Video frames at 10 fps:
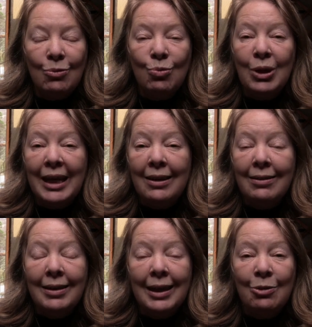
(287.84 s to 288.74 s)

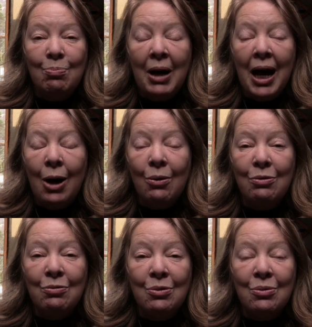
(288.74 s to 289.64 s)
real and
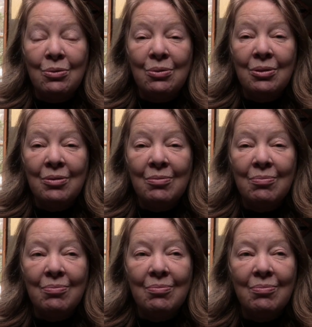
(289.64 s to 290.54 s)
powerful,
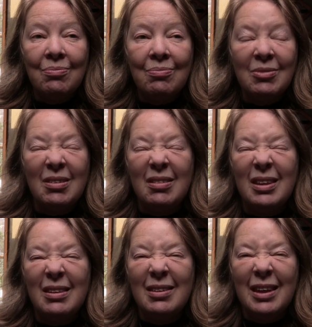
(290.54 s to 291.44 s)

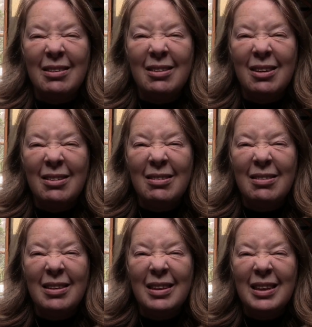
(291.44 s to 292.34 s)
oh, that sounds so
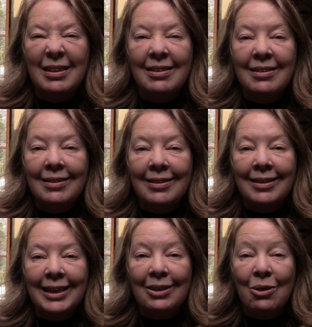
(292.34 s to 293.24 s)

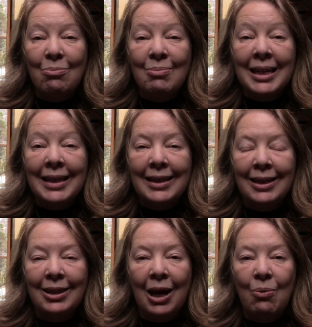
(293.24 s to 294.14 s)
egotistical, and I don't mean it
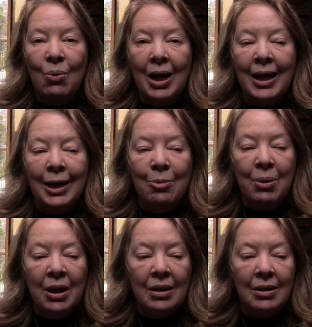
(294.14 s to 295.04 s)
in that way,
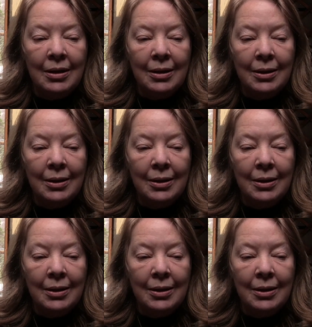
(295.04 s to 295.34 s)
but